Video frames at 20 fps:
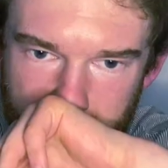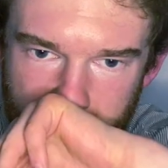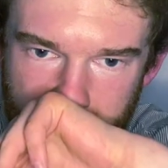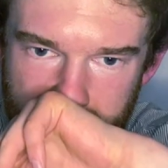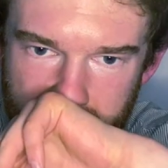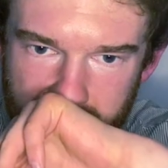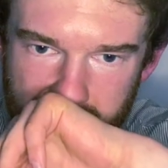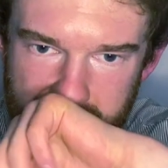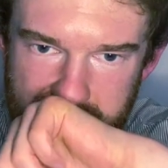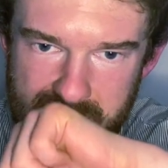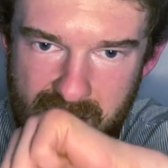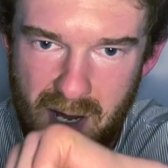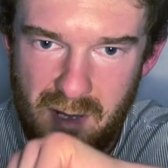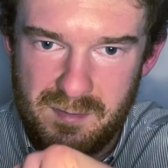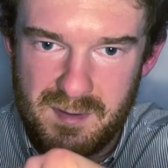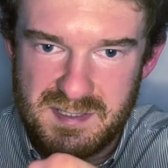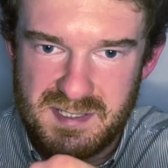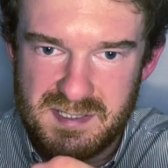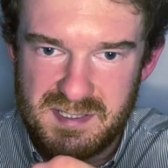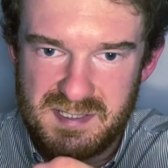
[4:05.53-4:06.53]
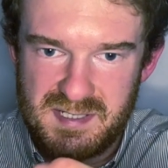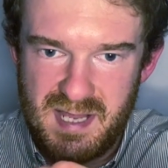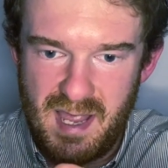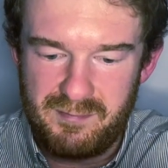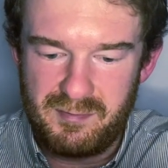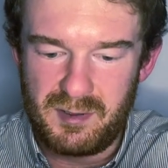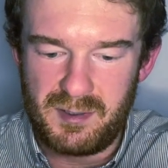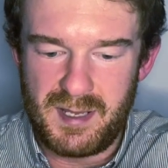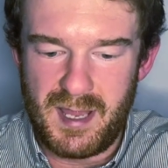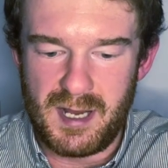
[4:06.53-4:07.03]
and I can tell this is
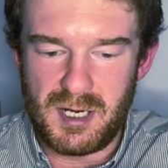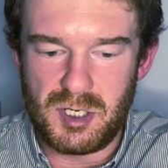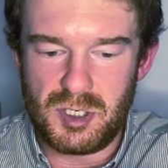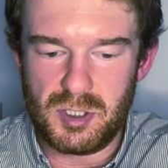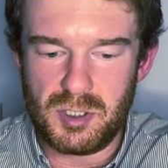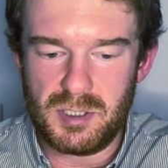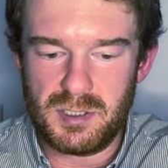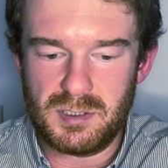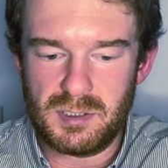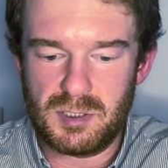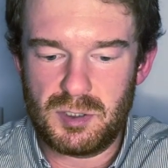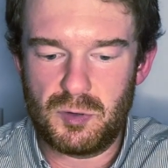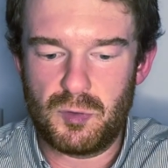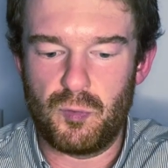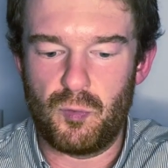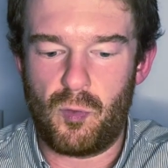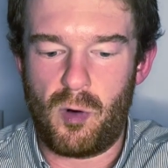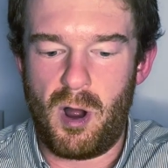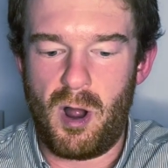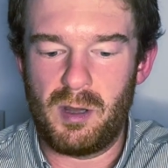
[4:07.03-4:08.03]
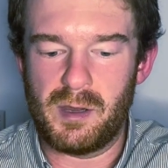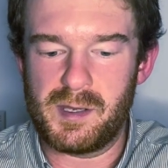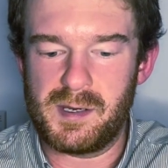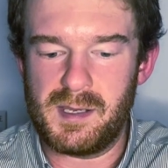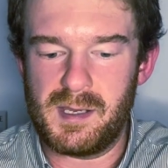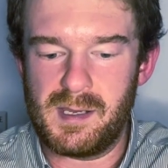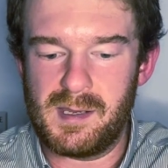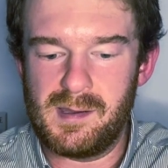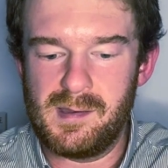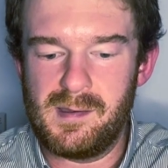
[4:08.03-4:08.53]
definitely a good
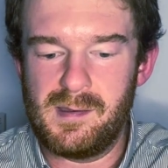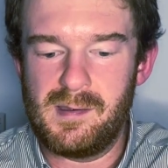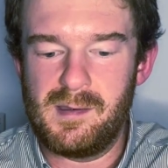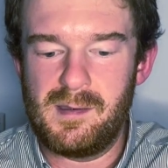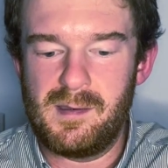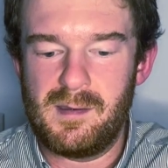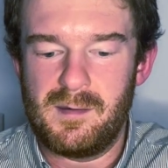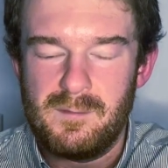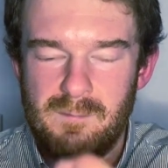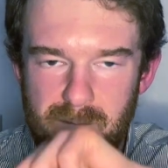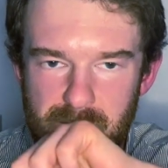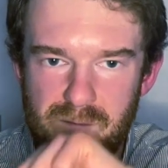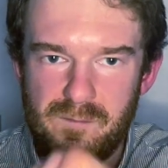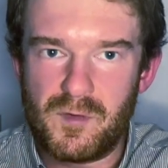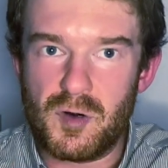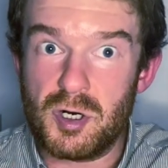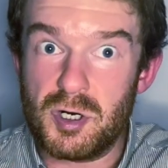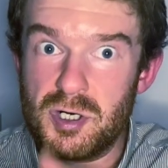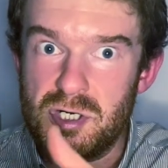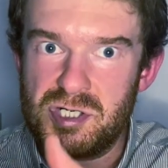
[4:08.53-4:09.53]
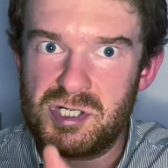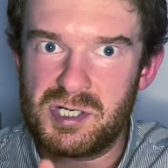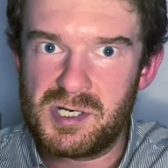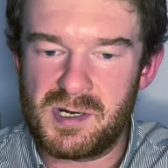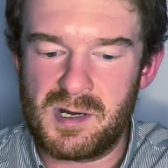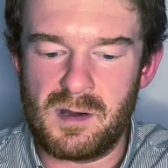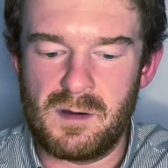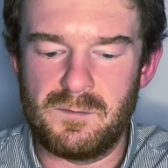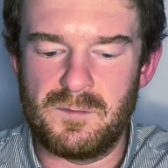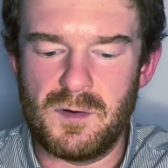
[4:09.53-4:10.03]
quality
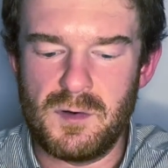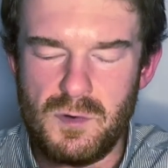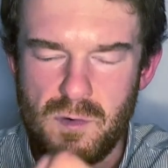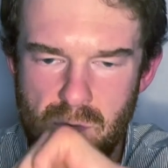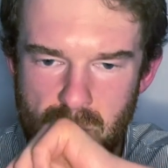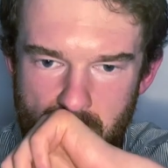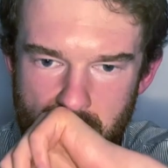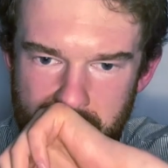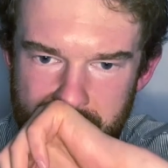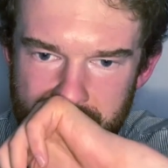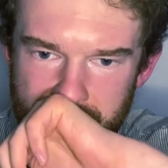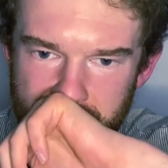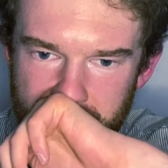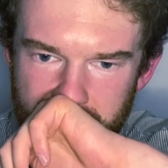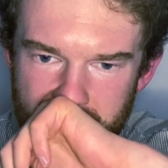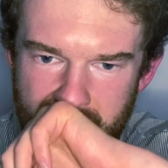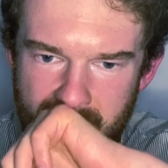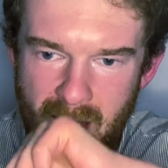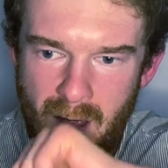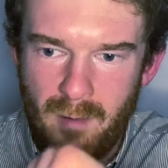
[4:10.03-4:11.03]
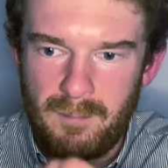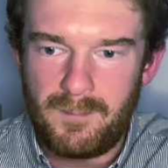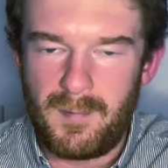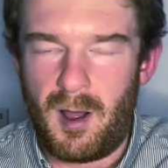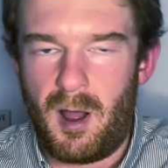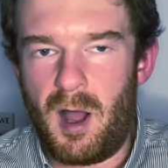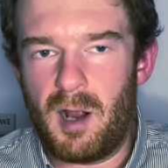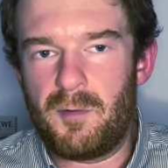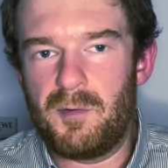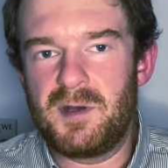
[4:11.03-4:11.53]
version of oud. Now,
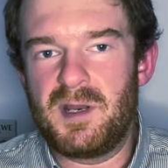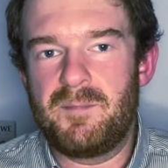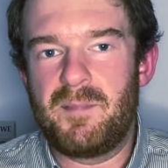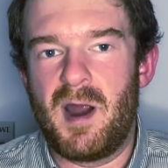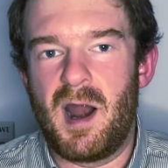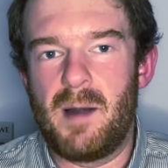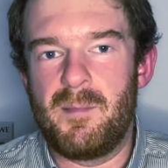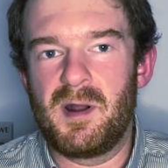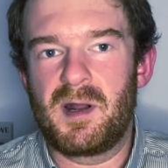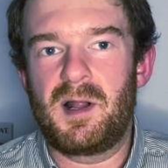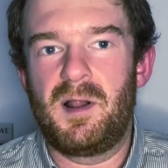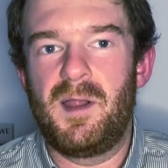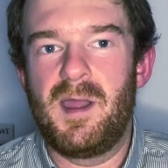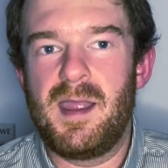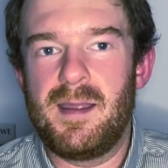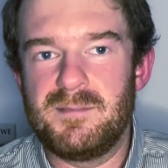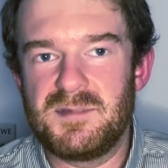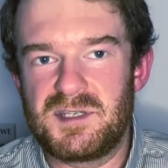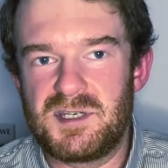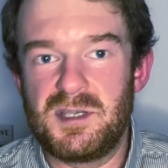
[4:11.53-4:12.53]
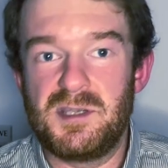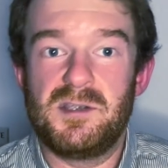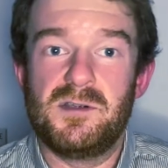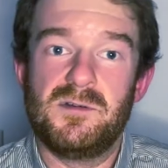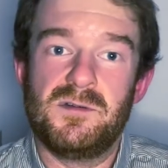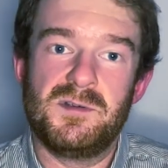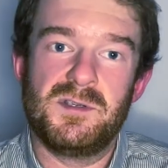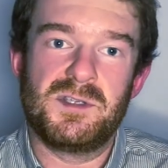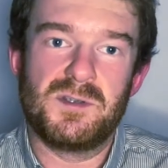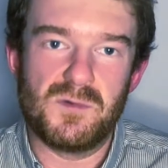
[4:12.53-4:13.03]
Acqua di Parma claims to
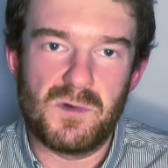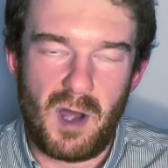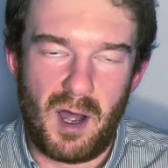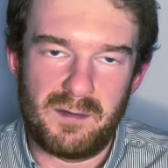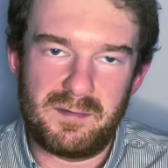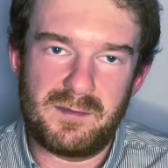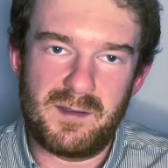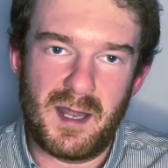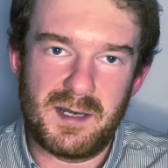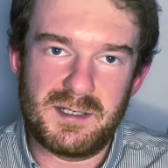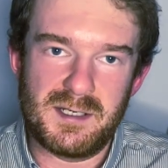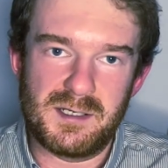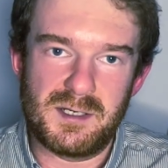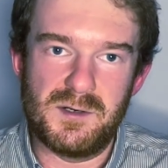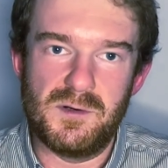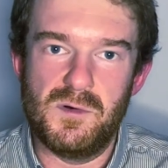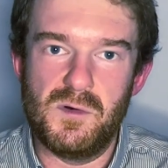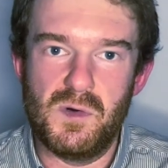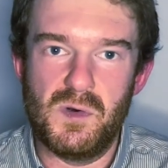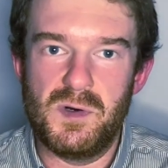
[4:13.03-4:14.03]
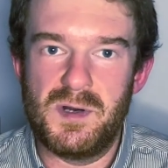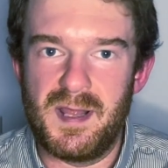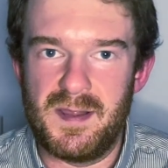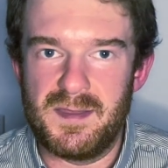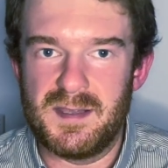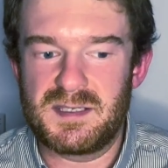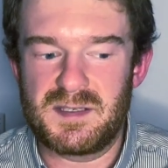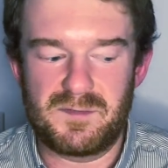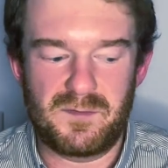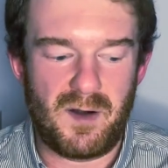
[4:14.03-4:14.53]
use authentic oud
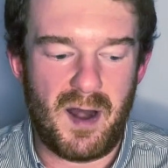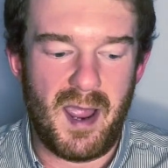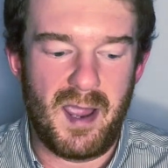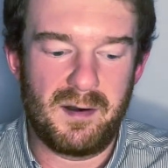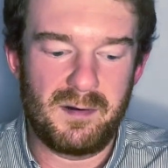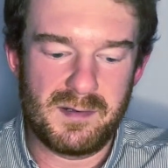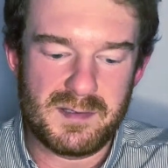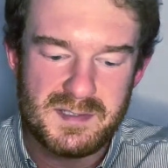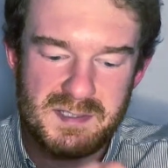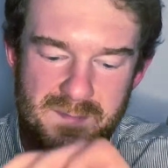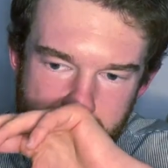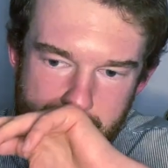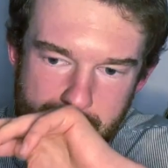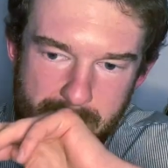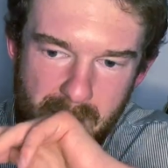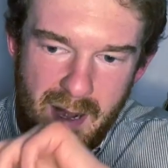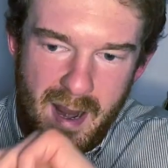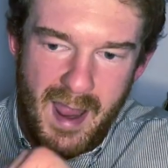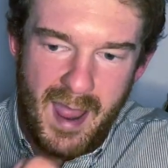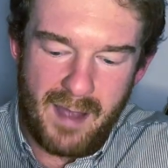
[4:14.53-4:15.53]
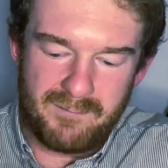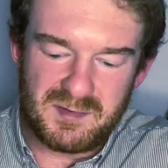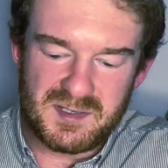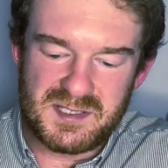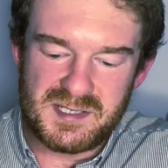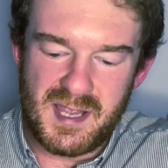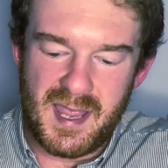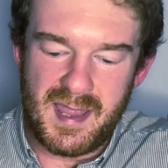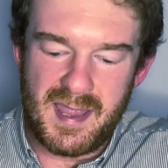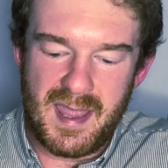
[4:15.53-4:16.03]
in this fragrance, but I have to
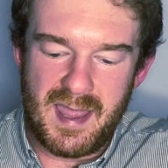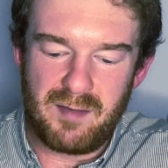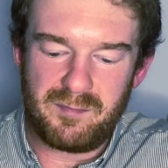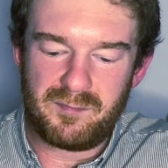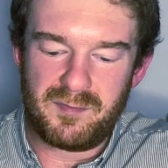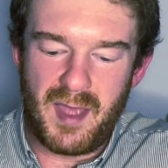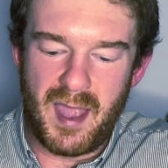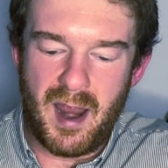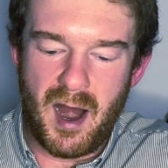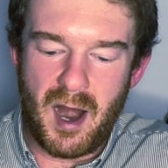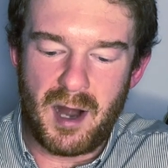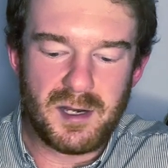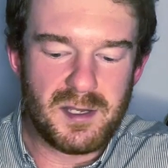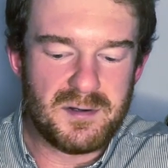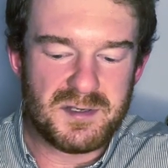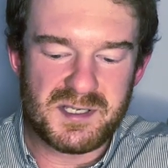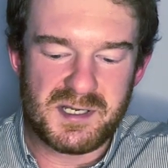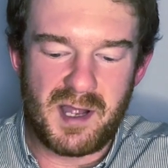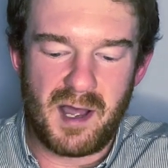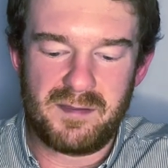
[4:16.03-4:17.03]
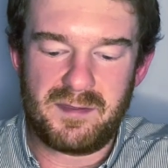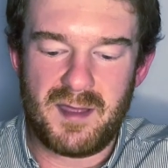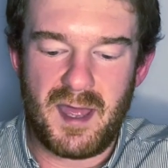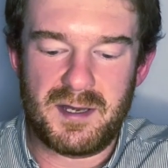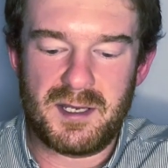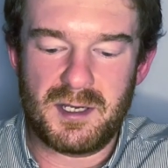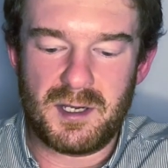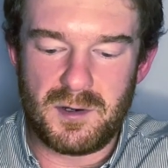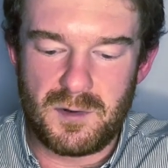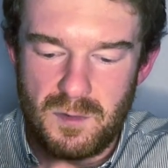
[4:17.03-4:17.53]
say, if they are using
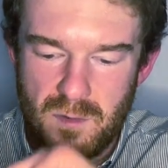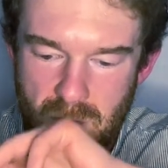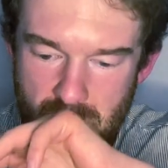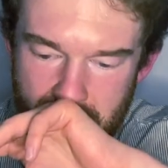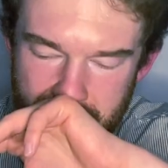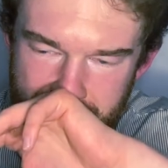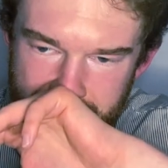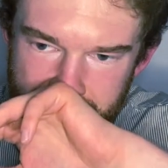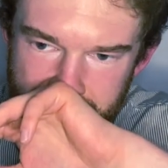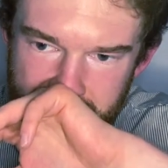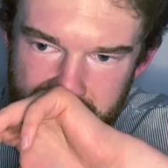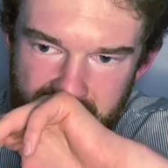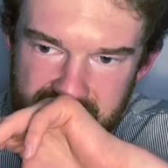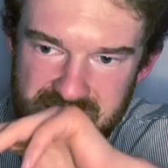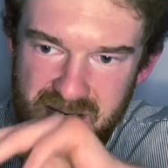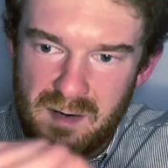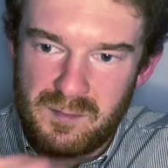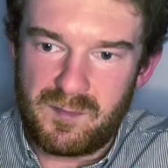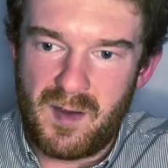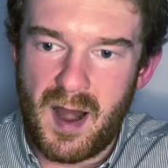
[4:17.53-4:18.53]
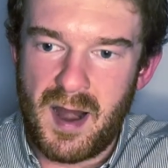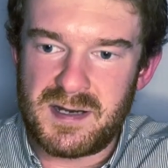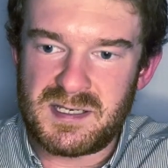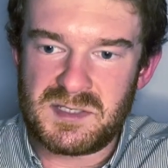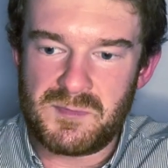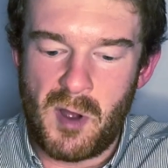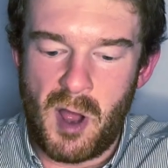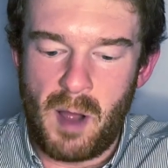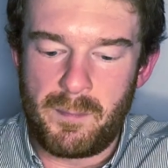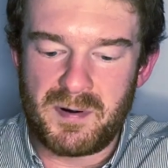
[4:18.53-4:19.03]
authentic oud, it's at a very
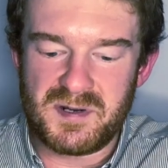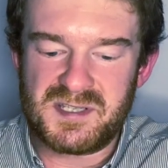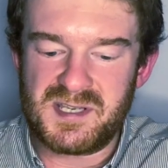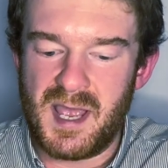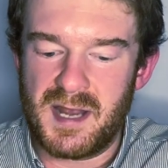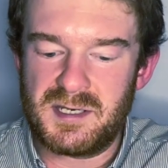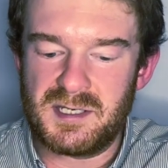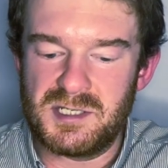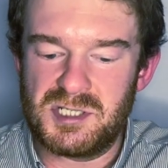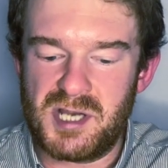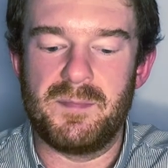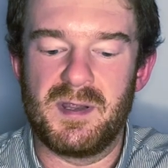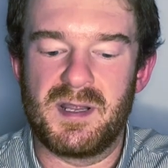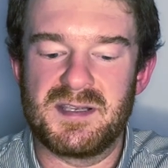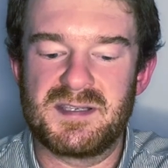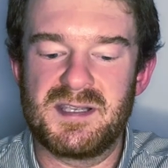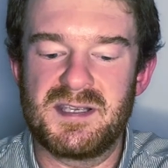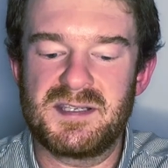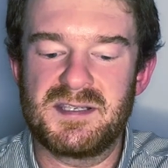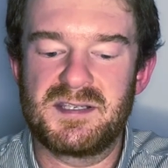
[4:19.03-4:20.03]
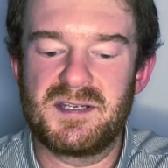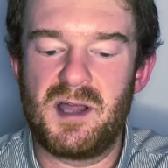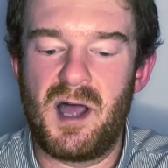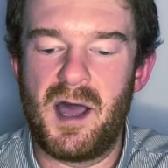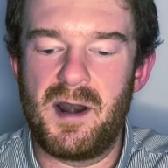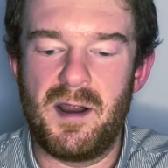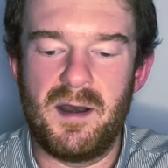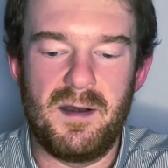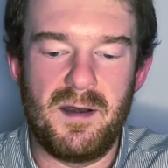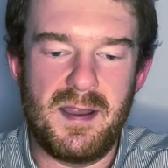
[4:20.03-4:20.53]
small percentage because this is
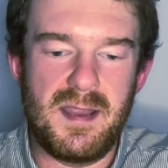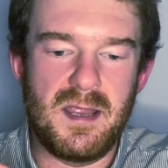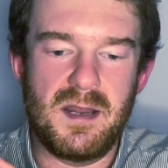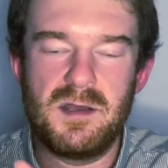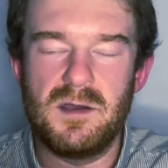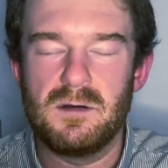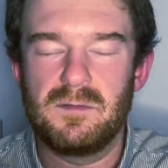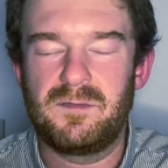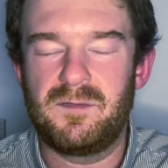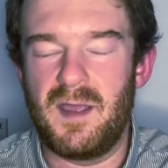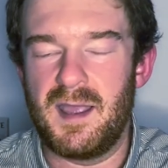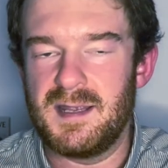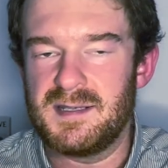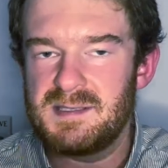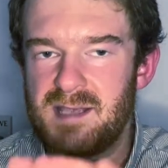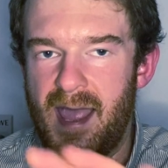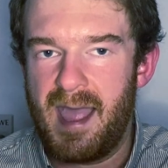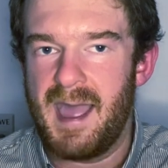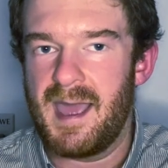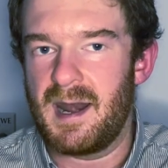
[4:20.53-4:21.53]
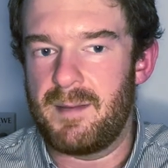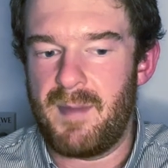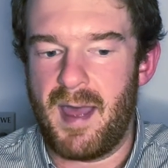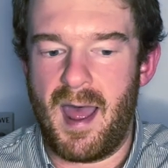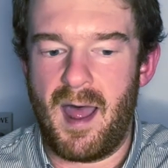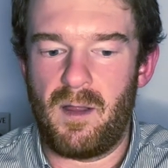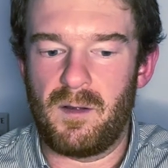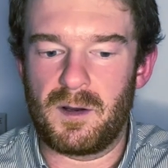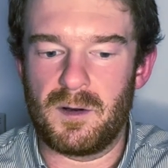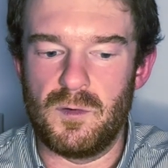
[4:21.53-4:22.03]
not an in-your-face
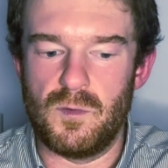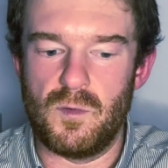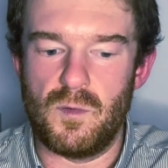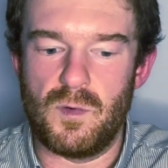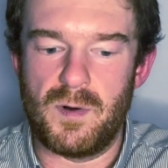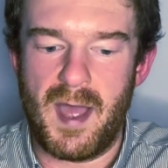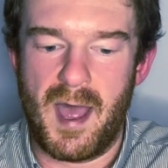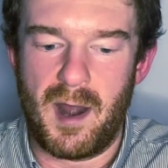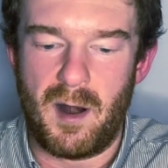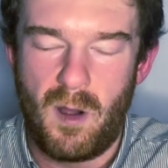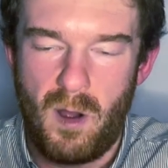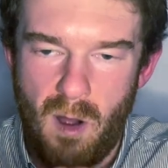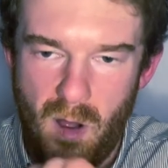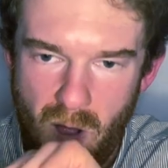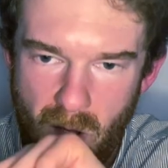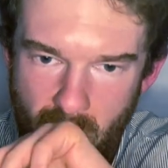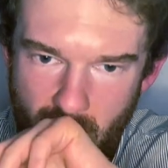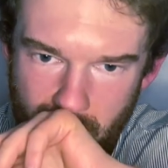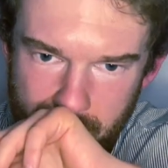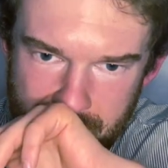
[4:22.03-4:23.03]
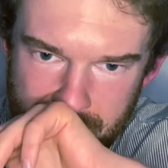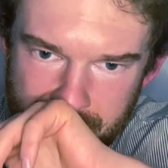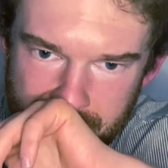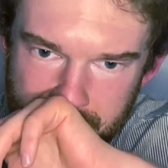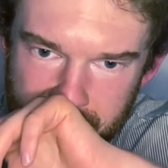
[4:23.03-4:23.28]
animalic oud at all.